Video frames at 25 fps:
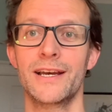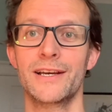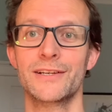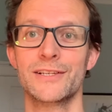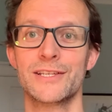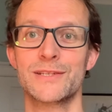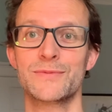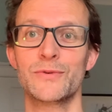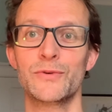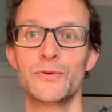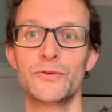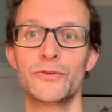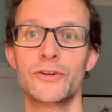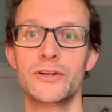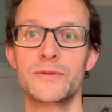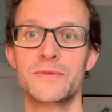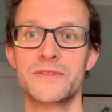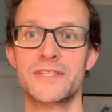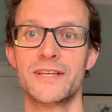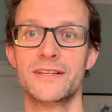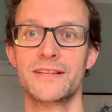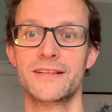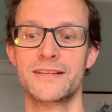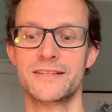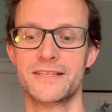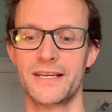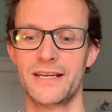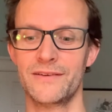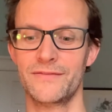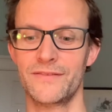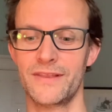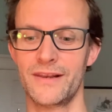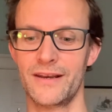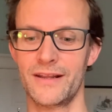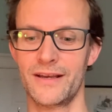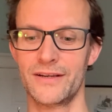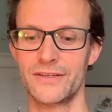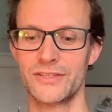small group studies over
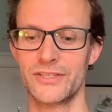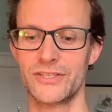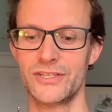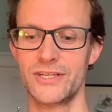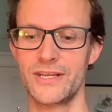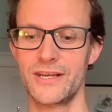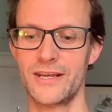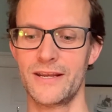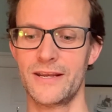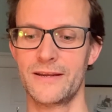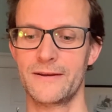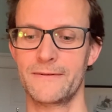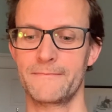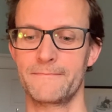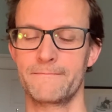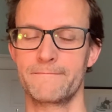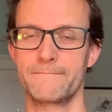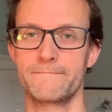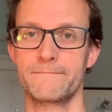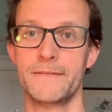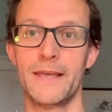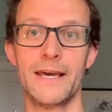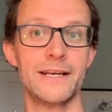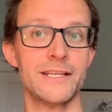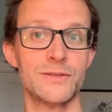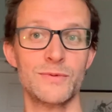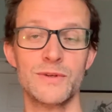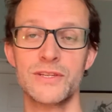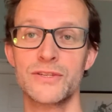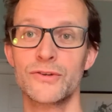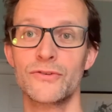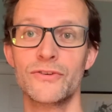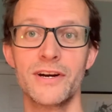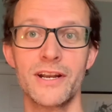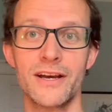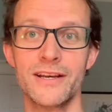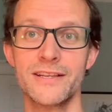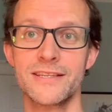the last year, and as we
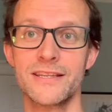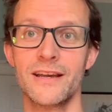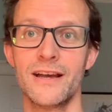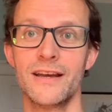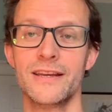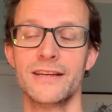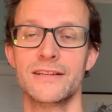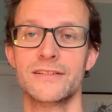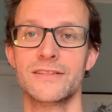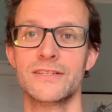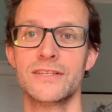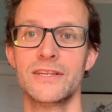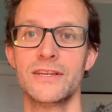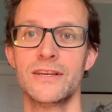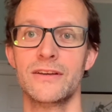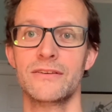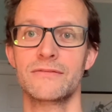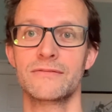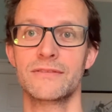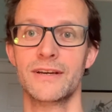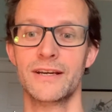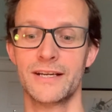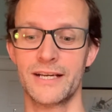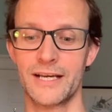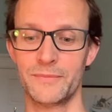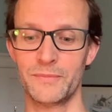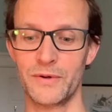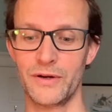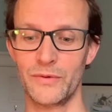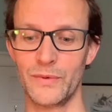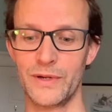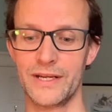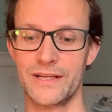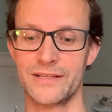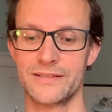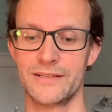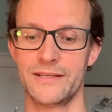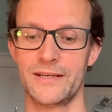saw in Isaiah too, a couple of
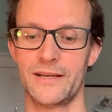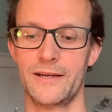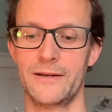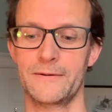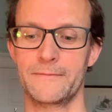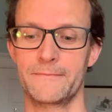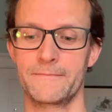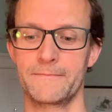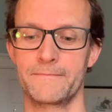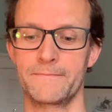weeks ago.